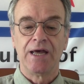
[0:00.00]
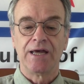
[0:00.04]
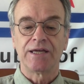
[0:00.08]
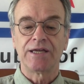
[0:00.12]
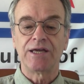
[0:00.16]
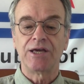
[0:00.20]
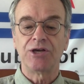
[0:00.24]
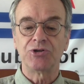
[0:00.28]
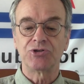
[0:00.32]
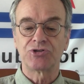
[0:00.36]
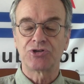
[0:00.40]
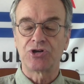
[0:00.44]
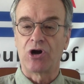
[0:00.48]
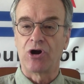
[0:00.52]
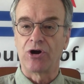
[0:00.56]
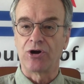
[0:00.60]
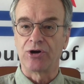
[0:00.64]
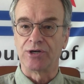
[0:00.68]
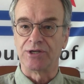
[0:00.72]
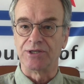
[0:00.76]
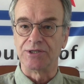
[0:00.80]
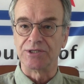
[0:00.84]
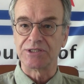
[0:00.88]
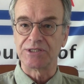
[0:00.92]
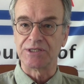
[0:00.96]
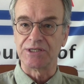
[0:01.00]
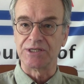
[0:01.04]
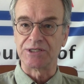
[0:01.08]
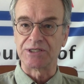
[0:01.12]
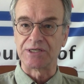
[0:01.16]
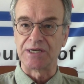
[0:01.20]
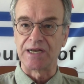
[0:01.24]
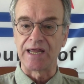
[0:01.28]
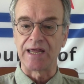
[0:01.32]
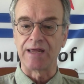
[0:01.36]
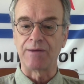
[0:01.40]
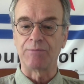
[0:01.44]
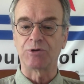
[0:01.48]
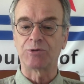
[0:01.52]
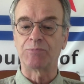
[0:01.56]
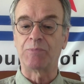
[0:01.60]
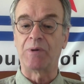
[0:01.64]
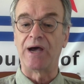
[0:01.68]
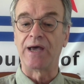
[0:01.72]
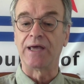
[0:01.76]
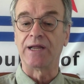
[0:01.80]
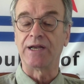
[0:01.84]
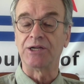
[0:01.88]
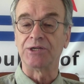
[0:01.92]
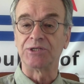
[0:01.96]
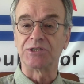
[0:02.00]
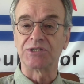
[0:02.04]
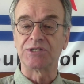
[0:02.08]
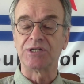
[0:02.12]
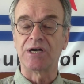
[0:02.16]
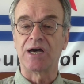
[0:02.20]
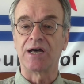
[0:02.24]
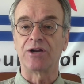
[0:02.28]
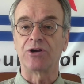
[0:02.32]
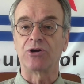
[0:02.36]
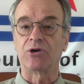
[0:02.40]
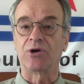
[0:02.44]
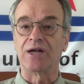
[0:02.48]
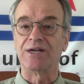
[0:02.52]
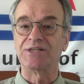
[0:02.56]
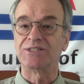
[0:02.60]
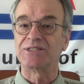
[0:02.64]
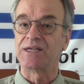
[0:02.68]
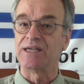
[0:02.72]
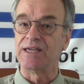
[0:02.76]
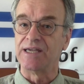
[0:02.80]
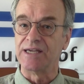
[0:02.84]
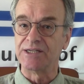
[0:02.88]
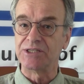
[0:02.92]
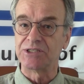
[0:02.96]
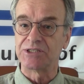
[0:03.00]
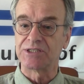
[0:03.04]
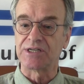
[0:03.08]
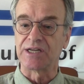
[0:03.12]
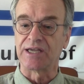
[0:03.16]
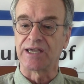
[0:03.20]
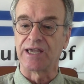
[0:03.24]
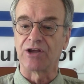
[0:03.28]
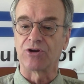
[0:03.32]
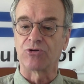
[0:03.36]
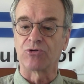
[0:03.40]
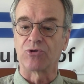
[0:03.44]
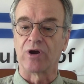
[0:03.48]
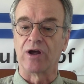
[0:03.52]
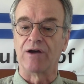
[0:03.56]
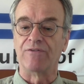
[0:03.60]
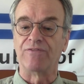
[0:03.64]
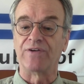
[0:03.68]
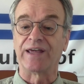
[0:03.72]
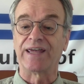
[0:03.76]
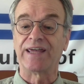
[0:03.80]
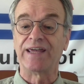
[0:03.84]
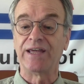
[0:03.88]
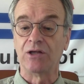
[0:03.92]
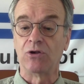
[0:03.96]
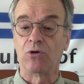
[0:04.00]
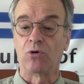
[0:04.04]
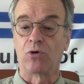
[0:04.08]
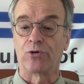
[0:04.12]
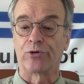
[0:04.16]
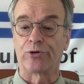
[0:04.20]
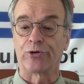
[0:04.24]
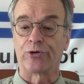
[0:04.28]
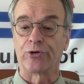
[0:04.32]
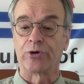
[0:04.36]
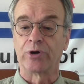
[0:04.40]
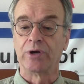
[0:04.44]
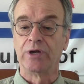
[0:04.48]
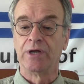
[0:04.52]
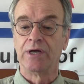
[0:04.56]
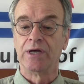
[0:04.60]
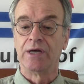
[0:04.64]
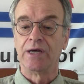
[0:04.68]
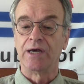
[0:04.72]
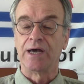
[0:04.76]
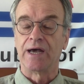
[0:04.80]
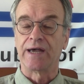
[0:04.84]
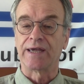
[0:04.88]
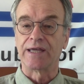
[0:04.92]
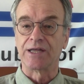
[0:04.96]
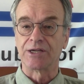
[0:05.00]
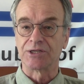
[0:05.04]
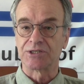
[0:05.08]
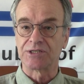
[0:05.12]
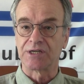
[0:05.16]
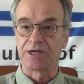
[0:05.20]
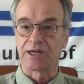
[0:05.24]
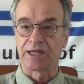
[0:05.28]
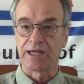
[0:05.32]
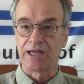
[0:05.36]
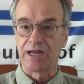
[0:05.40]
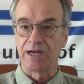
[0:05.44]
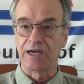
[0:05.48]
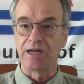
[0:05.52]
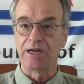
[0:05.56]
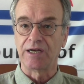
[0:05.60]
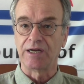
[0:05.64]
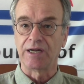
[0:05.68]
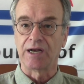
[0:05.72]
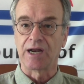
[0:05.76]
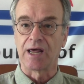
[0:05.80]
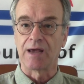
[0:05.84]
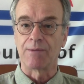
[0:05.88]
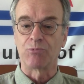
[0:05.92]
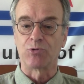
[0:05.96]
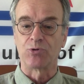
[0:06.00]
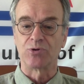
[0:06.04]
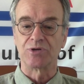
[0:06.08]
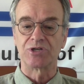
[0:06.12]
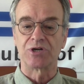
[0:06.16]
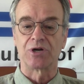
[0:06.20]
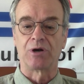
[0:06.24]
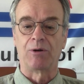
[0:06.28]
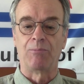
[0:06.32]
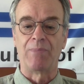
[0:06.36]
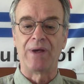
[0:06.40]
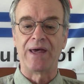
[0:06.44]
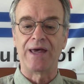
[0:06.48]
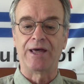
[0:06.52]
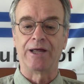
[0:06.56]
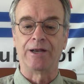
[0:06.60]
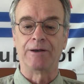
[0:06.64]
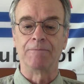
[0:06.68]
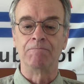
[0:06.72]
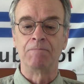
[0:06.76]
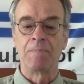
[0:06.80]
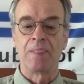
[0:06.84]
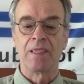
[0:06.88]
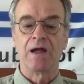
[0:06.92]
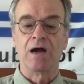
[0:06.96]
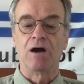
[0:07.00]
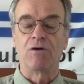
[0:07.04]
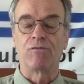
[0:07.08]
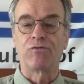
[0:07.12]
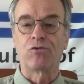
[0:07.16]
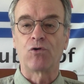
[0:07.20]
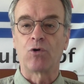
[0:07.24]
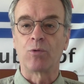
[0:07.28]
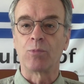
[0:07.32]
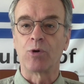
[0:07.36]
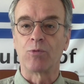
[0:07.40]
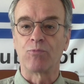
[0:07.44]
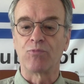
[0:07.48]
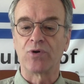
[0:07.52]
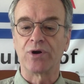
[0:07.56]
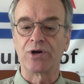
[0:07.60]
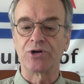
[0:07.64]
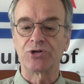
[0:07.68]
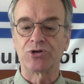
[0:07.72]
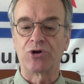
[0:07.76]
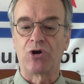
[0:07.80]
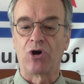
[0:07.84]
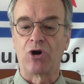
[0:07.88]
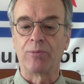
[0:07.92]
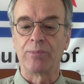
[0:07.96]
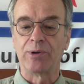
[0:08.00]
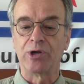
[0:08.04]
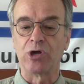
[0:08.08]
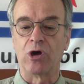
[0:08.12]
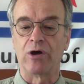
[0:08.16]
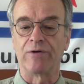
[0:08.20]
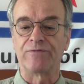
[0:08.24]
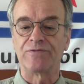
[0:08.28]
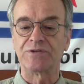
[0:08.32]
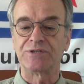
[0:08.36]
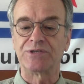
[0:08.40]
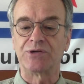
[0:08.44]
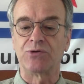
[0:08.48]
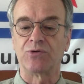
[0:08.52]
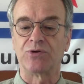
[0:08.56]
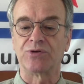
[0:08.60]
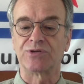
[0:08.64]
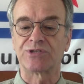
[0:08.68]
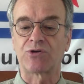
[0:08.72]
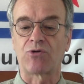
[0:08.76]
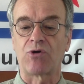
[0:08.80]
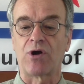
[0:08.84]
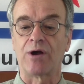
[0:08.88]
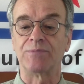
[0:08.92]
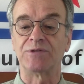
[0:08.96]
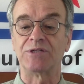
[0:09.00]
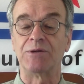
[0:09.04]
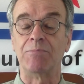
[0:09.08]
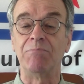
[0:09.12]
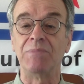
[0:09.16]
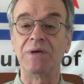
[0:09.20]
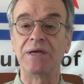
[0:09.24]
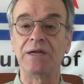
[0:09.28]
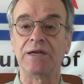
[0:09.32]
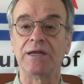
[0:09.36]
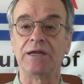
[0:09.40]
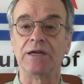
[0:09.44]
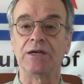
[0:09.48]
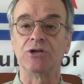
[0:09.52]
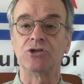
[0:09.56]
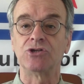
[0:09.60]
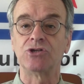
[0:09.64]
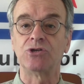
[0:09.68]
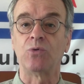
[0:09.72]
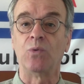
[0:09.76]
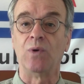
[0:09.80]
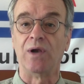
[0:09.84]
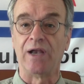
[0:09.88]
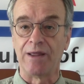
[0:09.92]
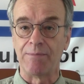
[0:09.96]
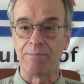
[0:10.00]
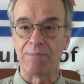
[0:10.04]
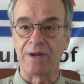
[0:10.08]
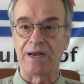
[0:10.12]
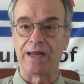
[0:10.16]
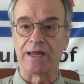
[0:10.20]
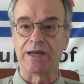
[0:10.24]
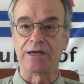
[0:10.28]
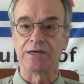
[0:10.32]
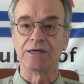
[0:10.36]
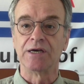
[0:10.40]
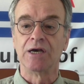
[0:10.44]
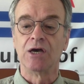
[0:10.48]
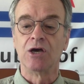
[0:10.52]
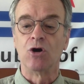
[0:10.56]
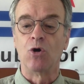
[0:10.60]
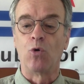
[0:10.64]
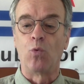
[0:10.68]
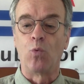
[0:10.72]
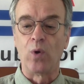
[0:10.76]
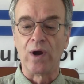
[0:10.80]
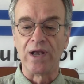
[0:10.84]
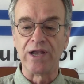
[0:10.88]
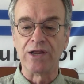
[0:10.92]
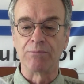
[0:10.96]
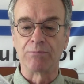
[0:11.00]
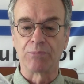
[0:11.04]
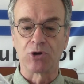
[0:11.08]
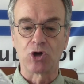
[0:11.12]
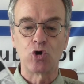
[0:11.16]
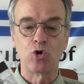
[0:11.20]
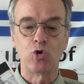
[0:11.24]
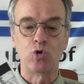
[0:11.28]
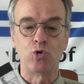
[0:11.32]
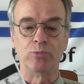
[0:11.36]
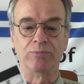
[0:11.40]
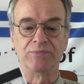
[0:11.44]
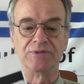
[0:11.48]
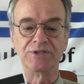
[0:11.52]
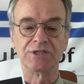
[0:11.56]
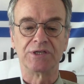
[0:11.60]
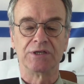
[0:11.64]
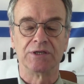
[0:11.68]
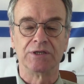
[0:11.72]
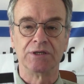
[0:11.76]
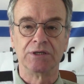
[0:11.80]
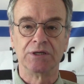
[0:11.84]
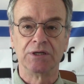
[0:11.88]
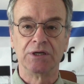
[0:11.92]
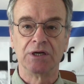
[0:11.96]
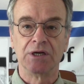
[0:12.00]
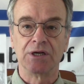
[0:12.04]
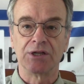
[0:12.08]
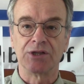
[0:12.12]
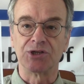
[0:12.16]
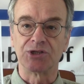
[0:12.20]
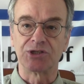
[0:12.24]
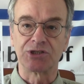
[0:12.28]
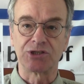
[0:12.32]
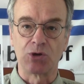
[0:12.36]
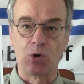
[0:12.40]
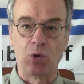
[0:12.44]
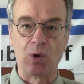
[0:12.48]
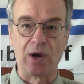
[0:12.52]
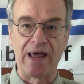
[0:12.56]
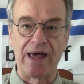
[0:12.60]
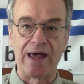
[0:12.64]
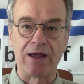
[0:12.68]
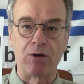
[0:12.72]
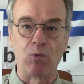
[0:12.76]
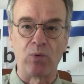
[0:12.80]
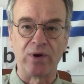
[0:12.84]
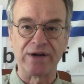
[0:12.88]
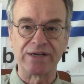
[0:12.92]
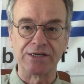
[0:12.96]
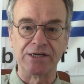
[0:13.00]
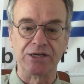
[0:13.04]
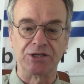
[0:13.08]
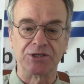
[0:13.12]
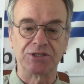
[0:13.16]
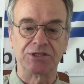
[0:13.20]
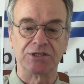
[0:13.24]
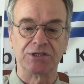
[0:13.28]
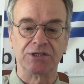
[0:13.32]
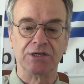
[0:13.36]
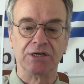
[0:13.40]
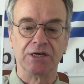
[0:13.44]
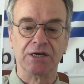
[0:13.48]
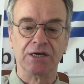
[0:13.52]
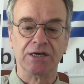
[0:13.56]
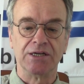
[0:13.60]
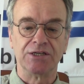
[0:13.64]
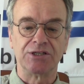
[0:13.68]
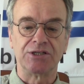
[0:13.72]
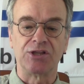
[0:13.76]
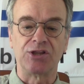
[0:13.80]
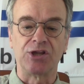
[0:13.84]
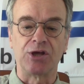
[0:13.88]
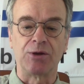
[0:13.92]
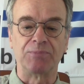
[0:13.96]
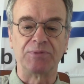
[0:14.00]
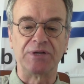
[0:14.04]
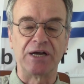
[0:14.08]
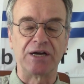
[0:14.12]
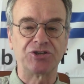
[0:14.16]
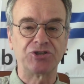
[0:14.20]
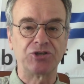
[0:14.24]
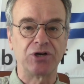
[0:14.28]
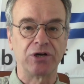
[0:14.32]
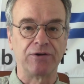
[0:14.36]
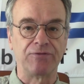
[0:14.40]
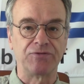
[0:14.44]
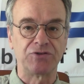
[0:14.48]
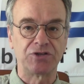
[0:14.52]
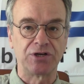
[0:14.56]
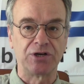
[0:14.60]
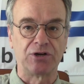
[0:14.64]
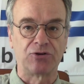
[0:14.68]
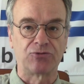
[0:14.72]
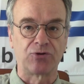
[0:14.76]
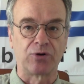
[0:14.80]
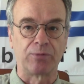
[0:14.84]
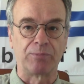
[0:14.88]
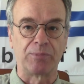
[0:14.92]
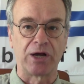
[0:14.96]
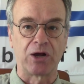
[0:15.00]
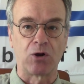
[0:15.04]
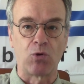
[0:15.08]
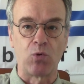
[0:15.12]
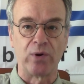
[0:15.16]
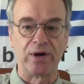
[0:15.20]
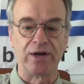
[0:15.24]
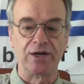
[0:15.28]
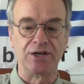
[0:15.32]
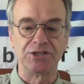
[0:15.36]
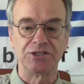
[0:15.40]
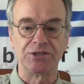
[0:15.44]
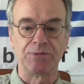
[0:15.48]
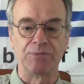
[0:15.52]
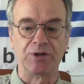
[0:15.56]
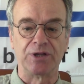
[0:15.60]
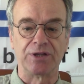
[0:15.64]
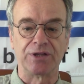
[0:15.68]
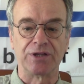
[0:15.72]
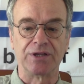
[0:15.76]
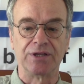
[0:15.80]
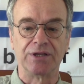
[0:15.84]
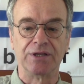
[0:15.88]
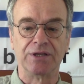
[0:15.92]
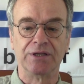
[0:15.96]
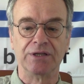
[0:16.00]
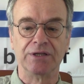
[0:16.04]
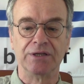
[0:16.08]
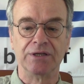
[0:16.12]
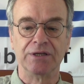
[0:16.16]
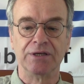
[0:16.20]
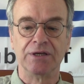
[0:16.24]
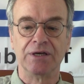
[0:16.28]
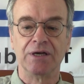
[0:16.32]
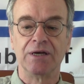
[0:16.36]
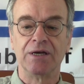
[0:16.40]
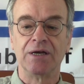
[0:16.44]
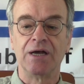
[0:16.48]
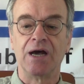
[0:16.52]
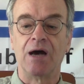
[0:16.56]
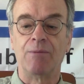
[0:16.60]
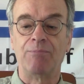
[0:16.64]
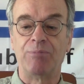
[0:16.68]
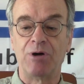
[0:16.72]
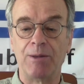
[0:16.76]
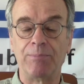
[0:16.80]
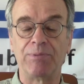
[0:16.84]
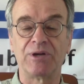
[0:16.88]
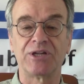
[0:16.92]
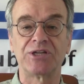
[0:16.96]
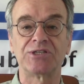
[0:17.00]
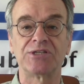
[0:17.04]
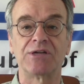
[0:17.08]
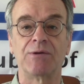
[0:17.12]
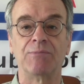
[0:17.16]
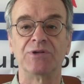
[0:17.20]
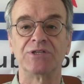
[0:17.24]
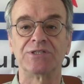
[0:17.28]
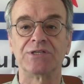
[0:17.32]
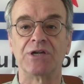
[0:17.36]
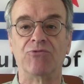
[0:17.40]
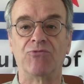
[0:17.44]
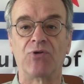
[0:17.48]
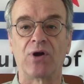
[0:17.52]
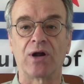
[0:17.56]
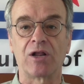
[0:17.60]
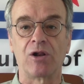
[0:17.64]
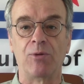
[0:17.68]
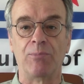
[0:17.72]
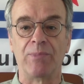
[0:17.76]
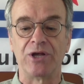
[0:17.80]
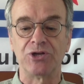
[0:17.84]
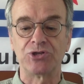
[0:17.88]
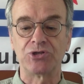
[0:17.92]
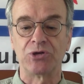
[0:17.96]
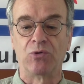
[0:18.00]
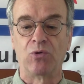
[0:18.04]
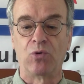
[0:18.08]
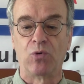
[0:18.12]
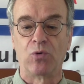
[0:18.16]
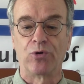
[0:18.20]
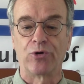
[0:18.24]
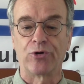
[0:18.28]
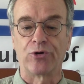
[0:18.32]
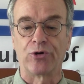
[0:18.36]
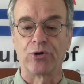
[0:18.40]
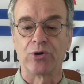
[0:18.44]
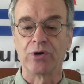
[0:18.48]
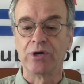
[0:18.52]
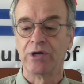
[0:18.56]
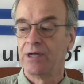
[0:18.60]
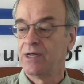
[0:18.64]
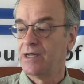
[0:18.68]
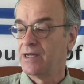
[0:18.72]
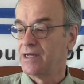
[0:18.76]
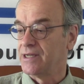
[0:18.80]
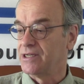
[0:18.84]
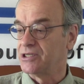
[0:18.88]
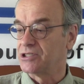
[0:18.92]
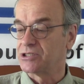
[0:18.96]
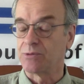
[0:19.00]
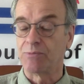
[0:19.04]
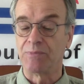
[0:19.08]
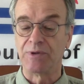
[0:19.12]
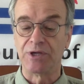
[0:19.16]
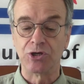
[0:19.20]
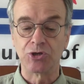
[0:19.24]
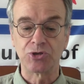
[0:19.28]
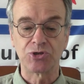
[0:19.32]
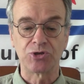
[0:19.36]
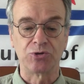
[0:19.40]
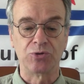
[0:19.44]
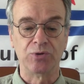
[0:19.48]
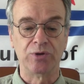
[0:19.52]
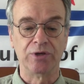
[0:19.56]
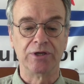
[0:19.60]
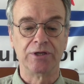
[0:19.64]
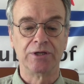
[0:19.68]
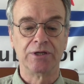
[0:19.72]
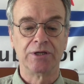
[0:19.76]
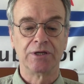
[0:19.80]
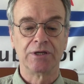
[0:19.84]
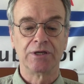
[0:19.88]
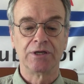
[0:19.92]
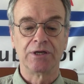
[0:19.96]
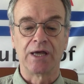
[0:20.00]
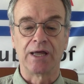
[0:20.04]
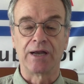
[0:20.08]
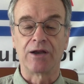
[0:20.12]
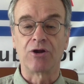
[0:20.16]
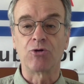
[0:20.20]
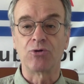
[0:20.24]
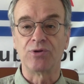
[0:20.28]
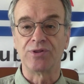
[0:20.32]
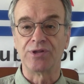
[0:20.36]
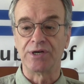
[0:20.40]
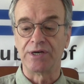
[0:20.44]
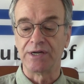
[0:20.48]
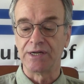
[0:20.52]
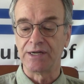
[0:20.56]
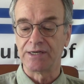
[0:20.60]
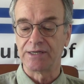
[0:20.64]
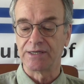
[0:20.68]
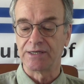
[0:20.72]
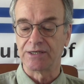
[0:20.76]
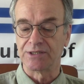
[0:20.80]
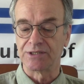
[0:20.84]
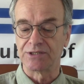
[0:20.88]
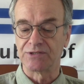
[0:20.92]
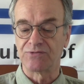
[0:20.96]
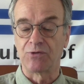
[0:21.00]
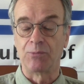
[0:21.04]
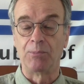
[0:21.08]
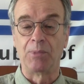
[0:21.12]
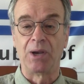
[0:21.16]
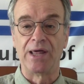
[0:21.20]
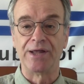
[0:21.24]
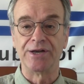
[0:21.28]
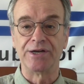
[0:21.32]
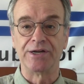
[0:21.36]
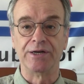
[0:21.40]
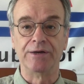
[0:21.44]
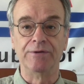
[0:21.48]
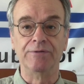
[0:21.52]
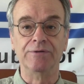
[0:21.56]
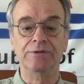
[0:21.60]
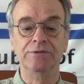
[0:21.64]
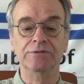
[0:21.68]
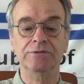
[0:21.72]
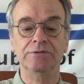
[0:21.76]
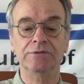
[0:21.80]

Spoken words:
King Charles is named by an insider as the instigator of a kill order against a Canadian Aboriginal man. A former British Army officer describes a meeting to eliminate William Coombs, the sole eyewitness to the abduction of children by Queen Elizabeth. A public summons and reclamation order is to be issued. And here are the details from London.